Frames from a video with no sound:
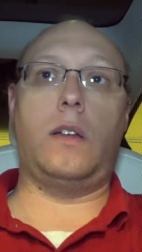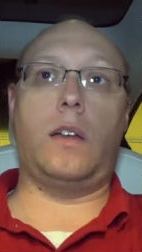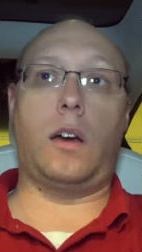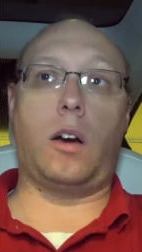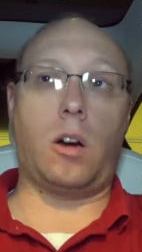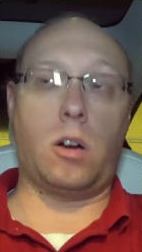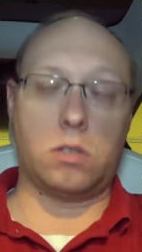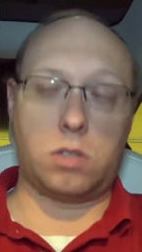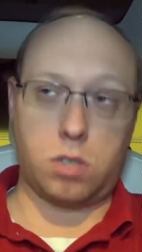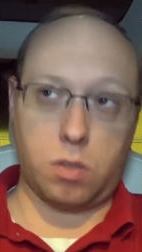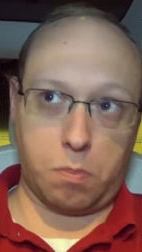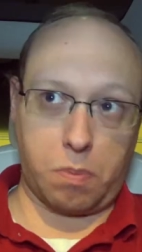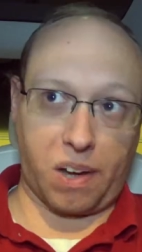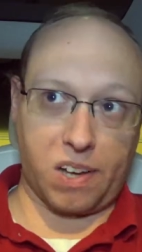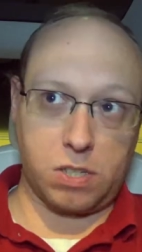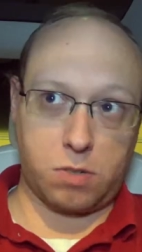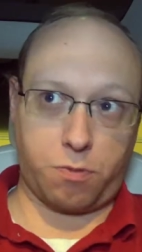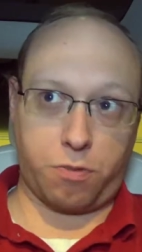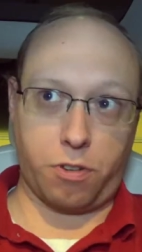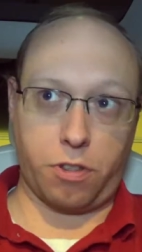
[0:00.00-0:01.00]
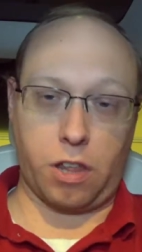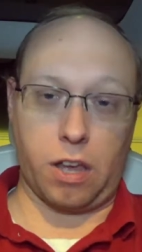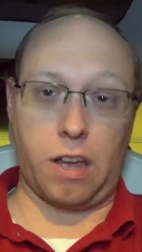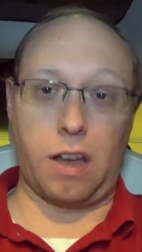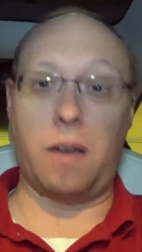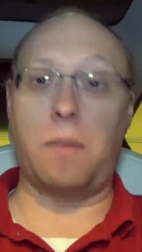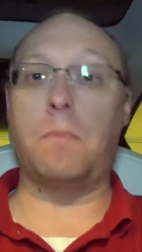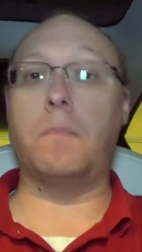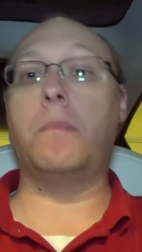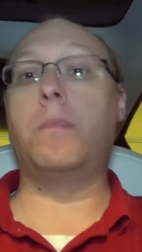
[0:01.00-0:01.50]
also best for
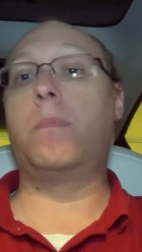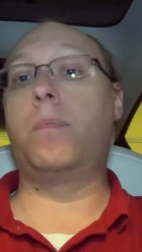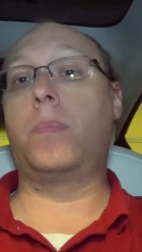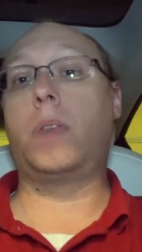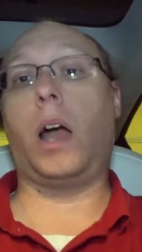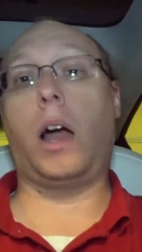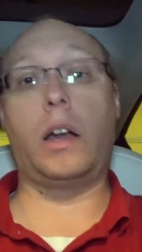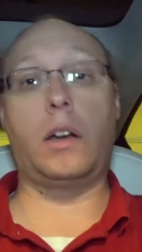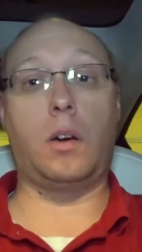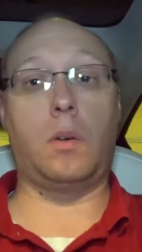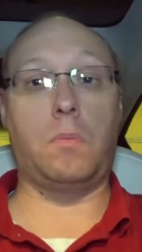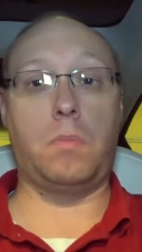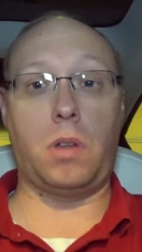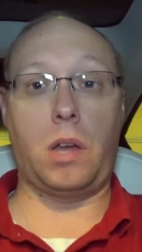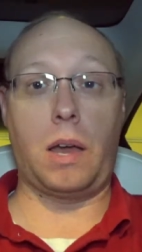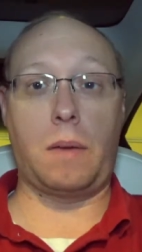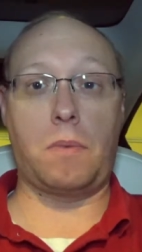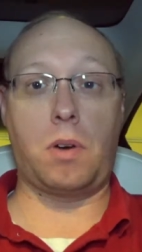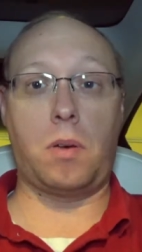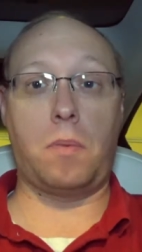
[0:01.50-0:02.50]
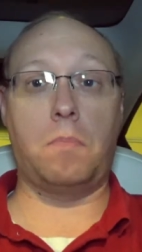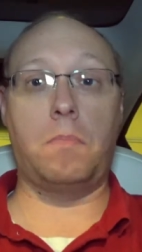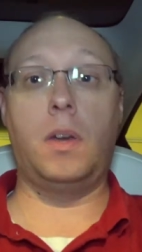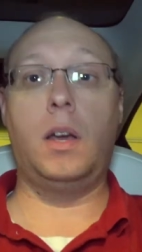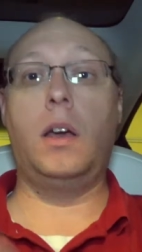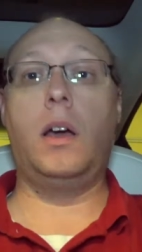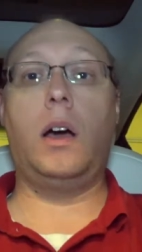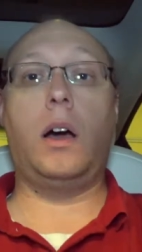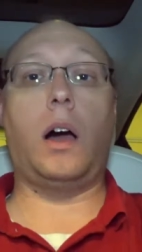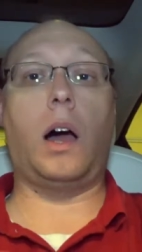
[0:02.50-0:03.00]
them. I don't blame them.
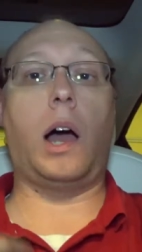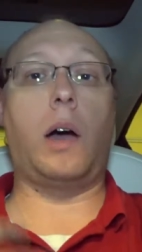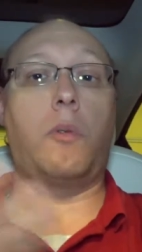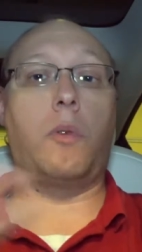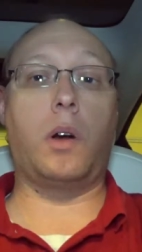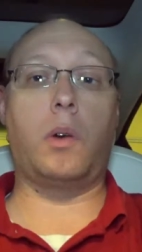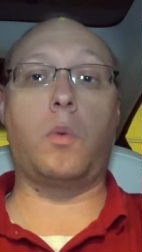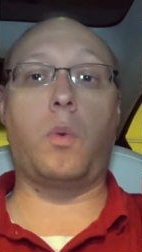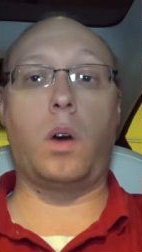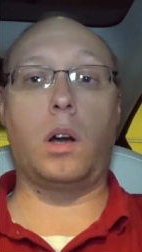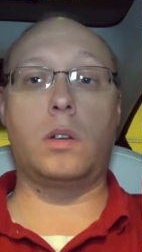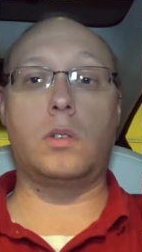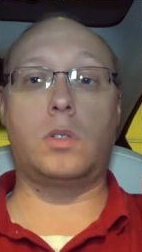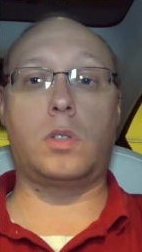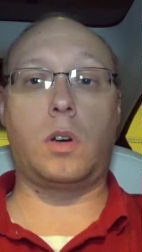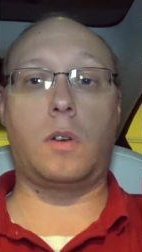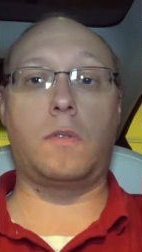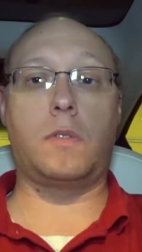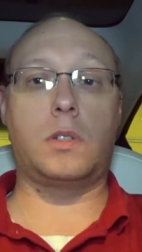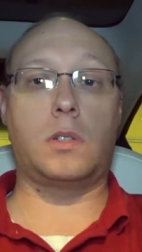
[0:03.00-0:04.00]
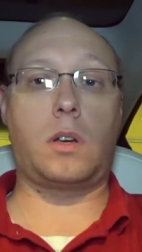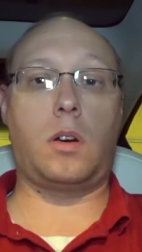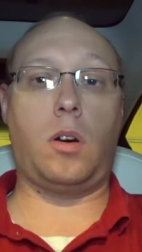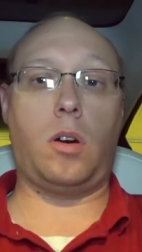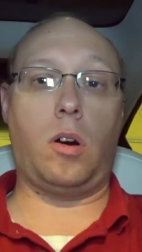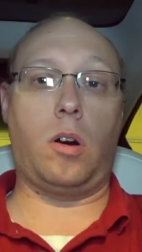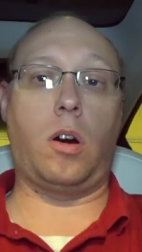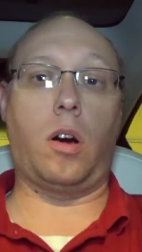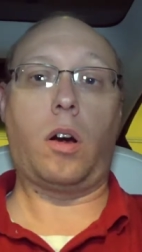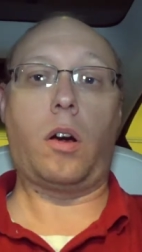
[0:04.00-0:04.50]
I wouldn't want to service a
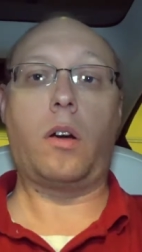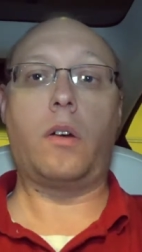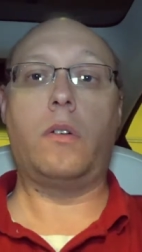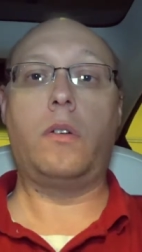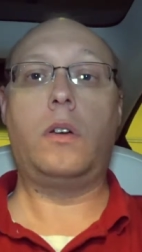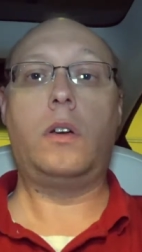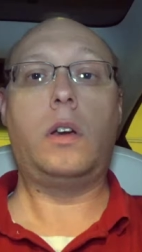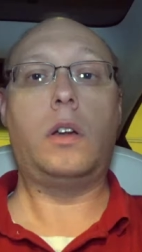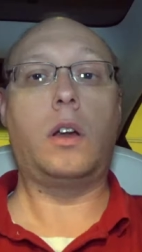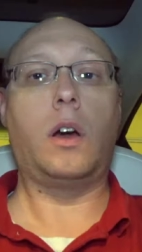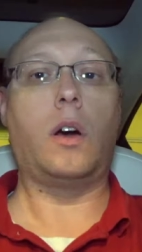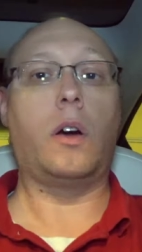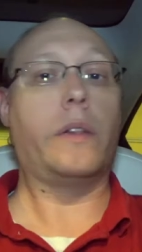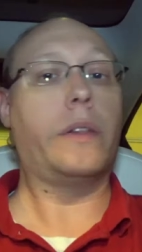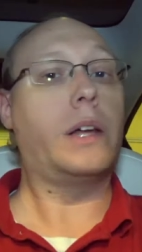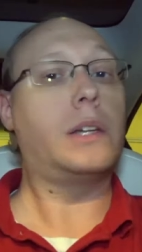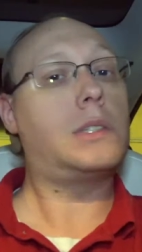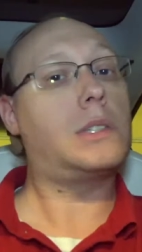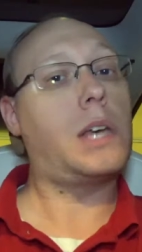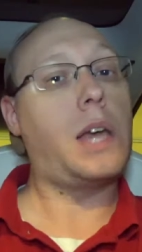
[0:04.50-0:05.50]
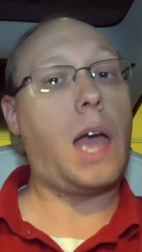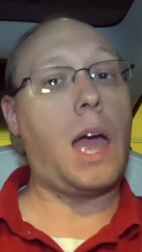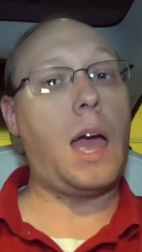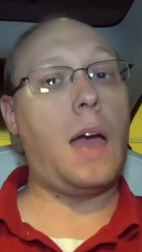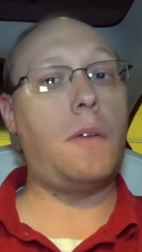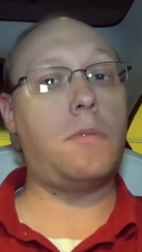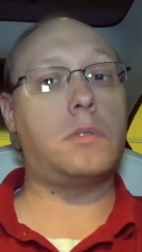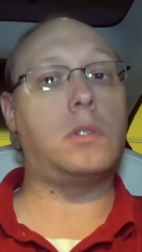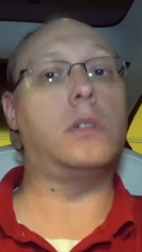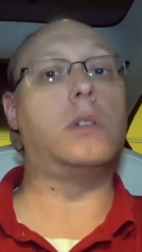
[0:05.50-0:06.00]
car, unless they
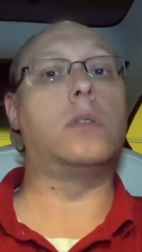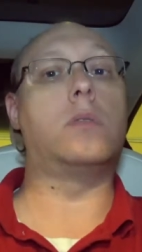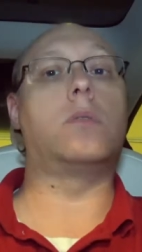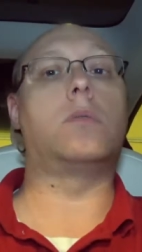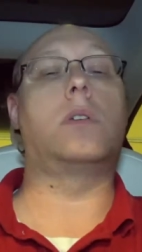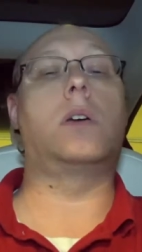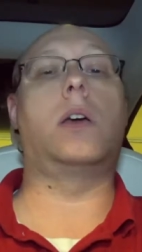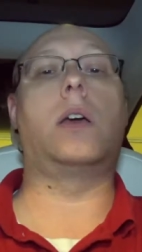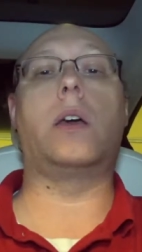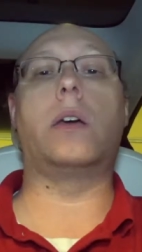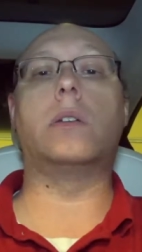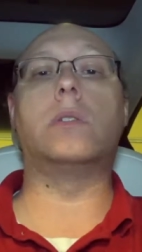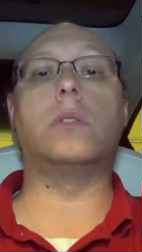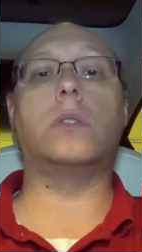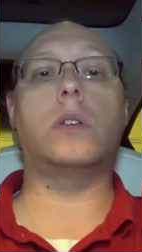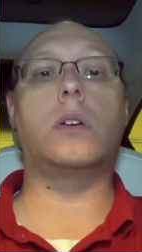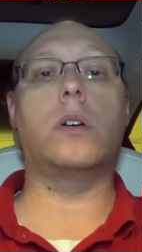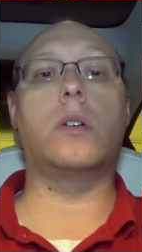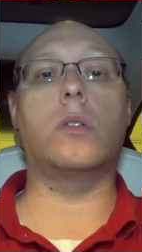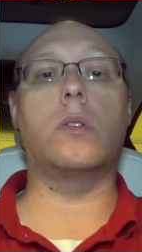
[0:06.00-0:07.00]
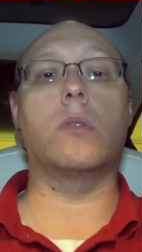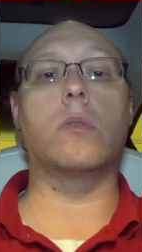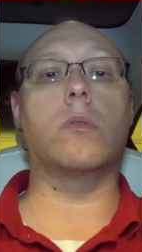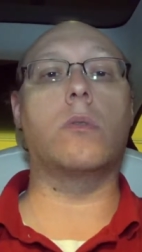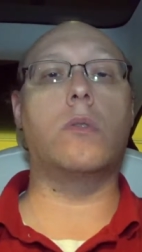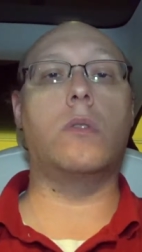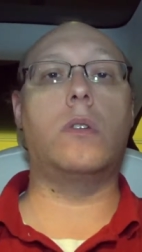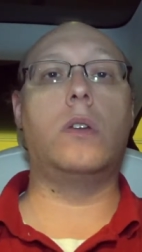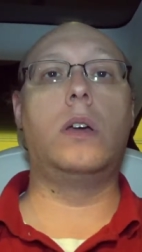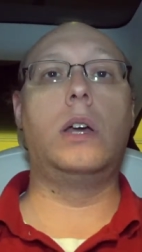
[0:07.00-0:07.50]
have to. And so,
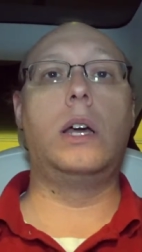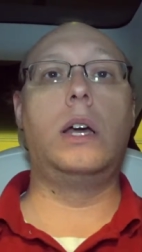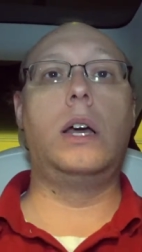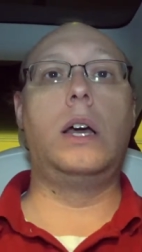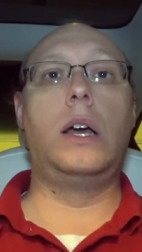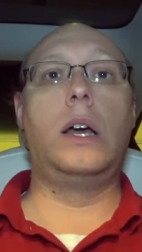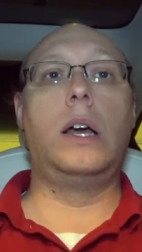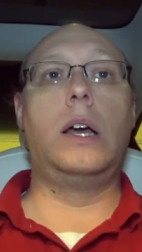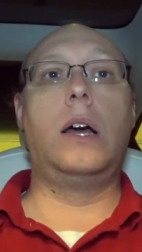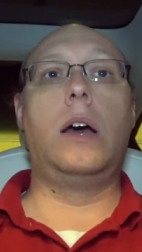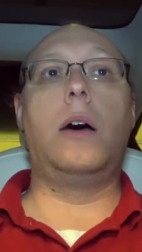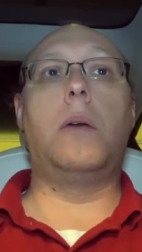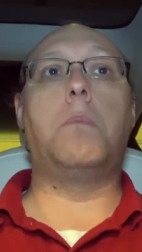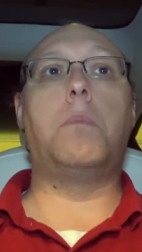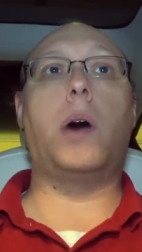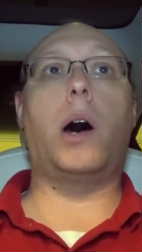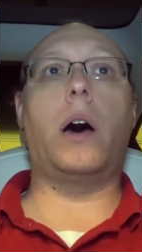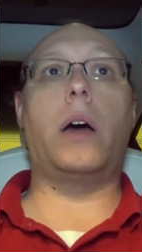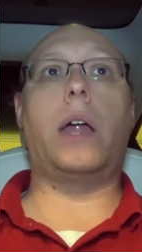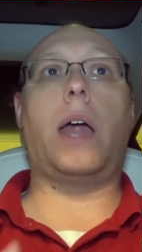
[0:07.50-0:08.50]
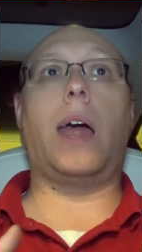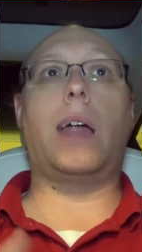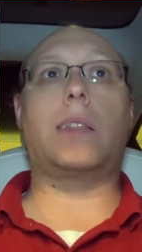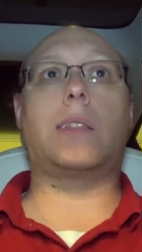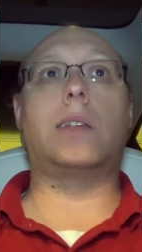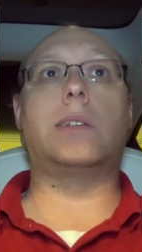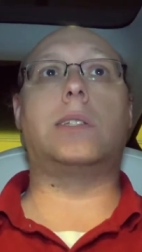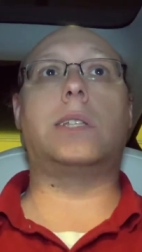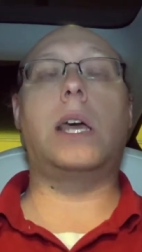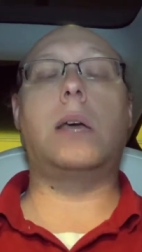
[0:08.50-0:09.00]
but at
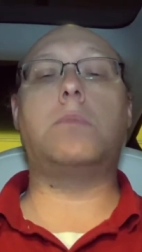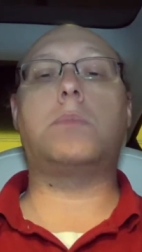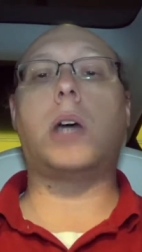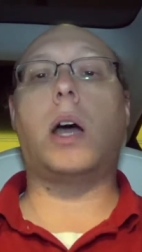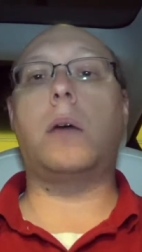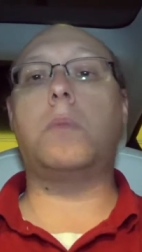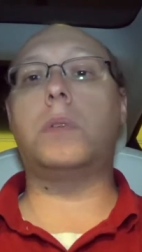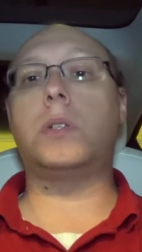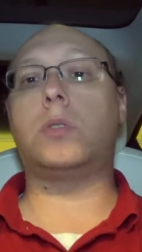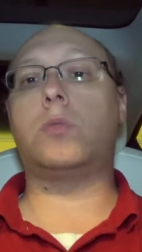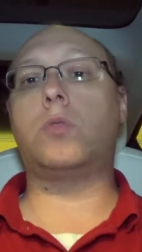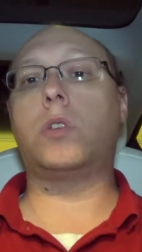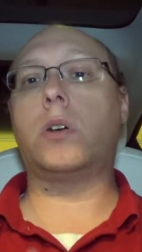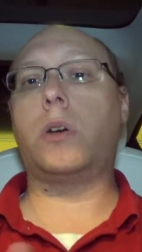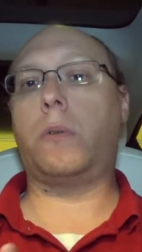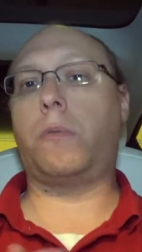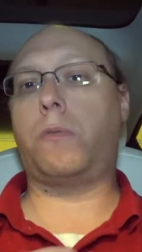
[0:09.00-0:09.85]
the same time, it's really